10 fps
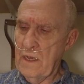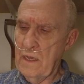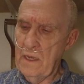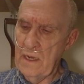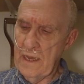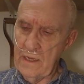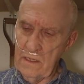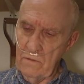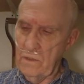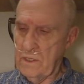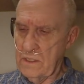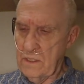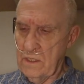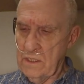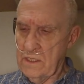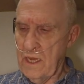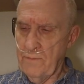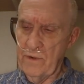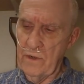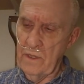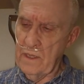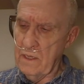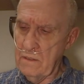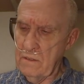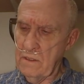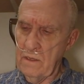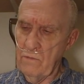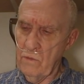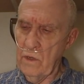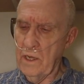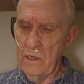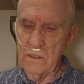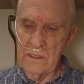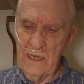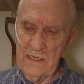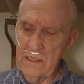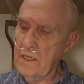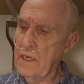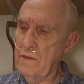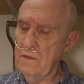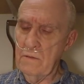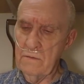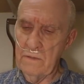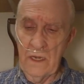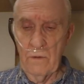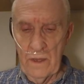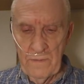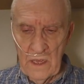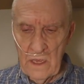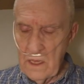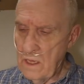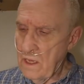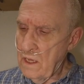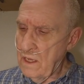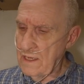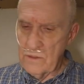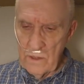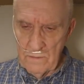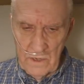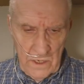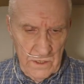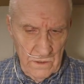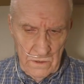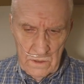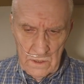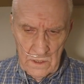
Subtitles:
I like it when it's tapered and they really look nice together. Anyway, that's what I'm going to do.